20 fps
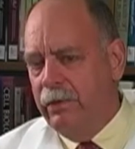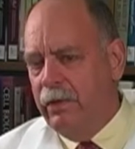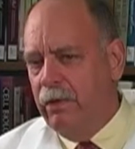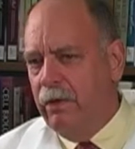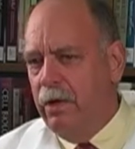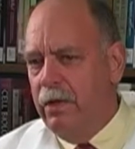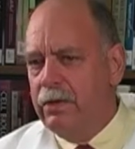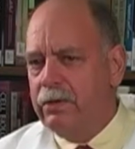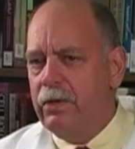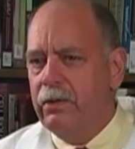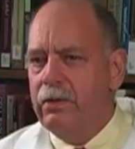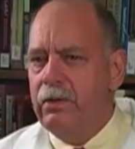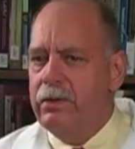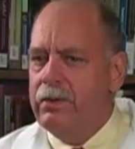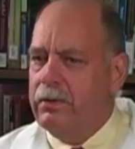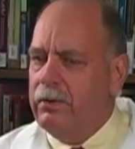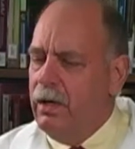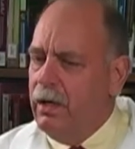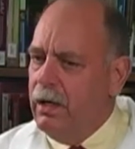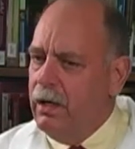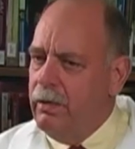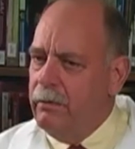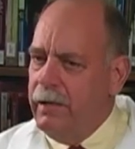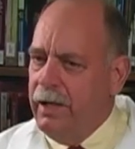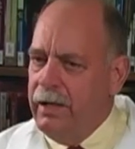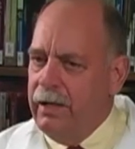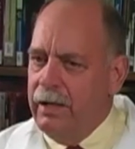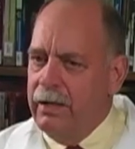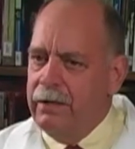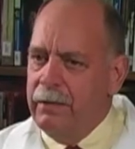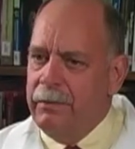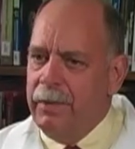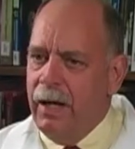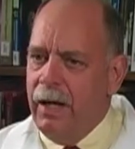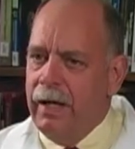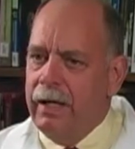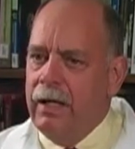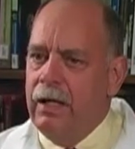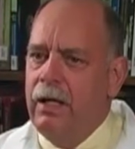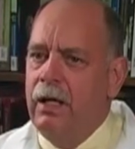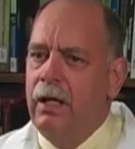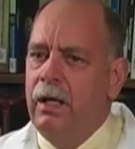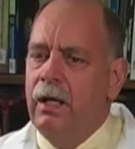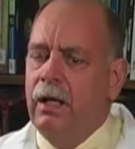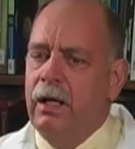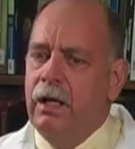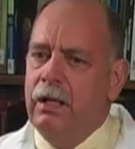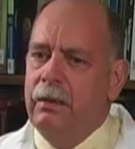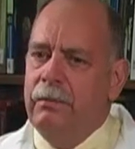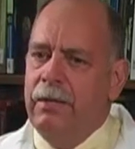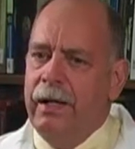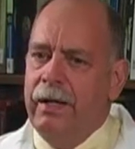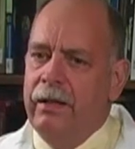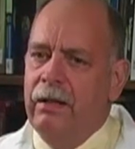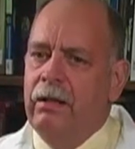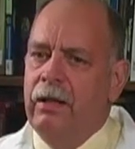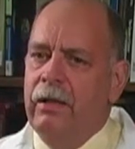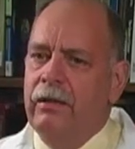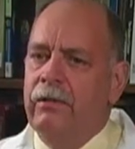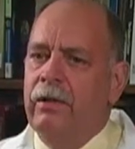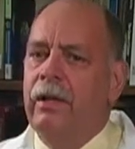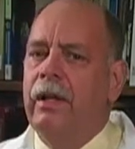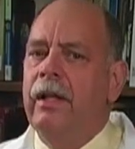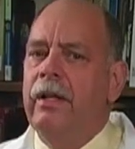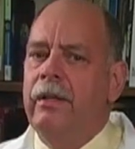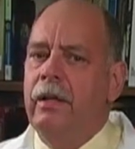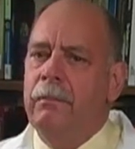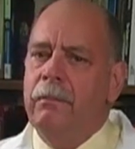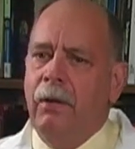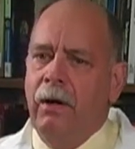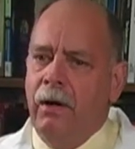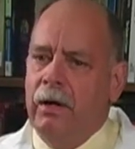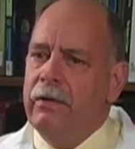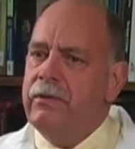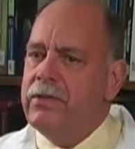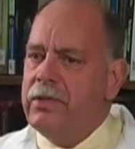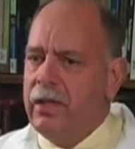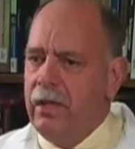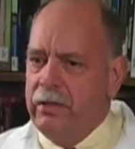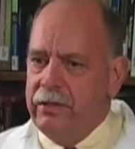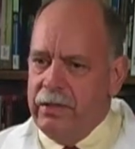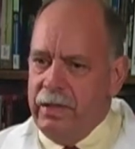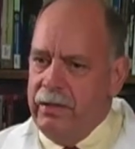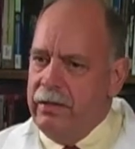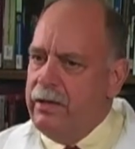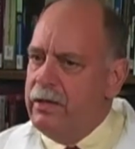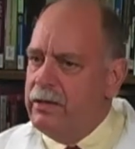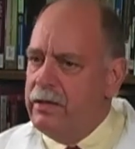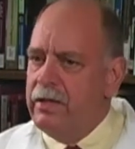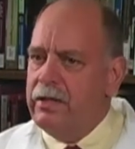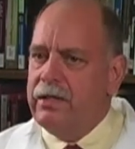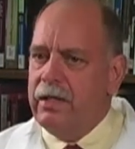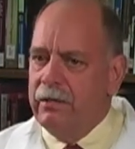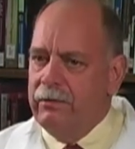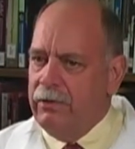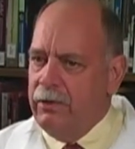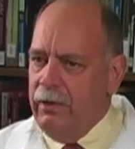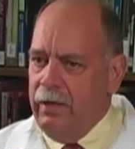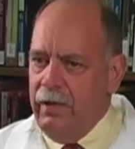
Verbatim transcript: They're also made in the body by the liver, and they're part of cell synthesis and for